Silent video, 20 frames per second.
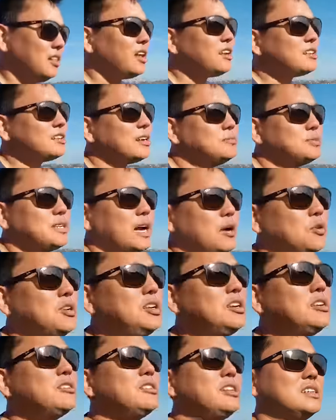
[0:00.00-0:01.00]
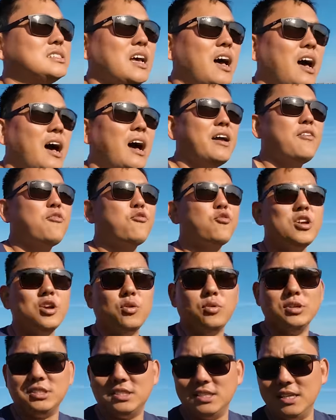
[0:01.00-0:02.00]
a lot of times I would hear this high
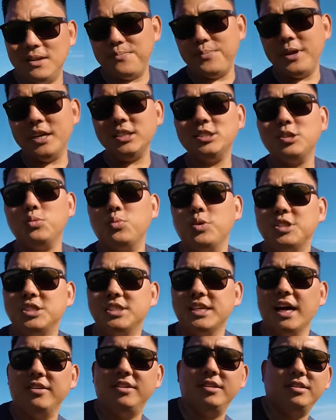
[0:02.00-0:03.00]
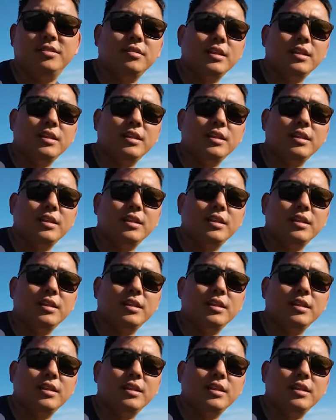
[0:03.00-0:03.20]
frequency pitch, which sounded